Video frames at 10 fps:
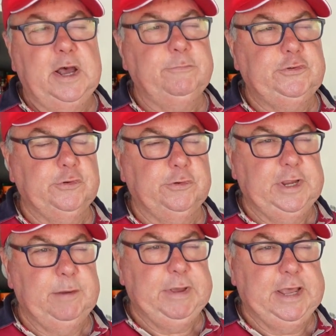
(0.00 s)

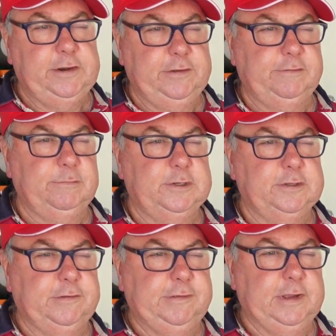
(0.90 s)
shortly about it as
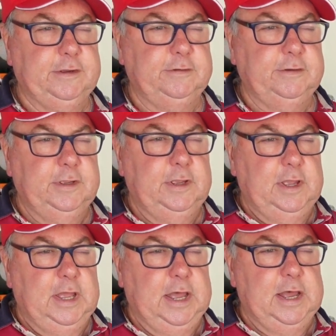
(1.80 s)
well. So
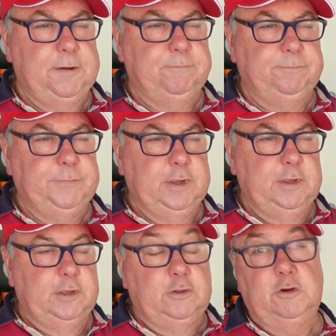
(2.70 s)

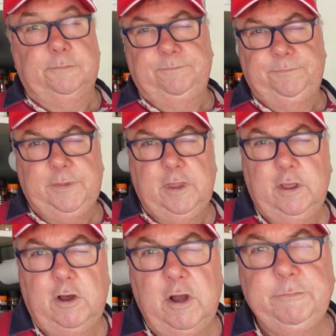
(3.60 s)
look,
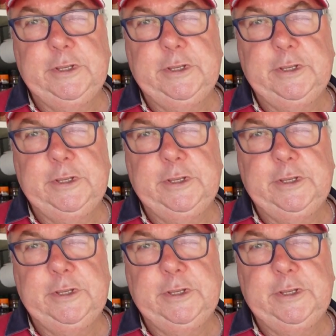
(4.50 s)
I'm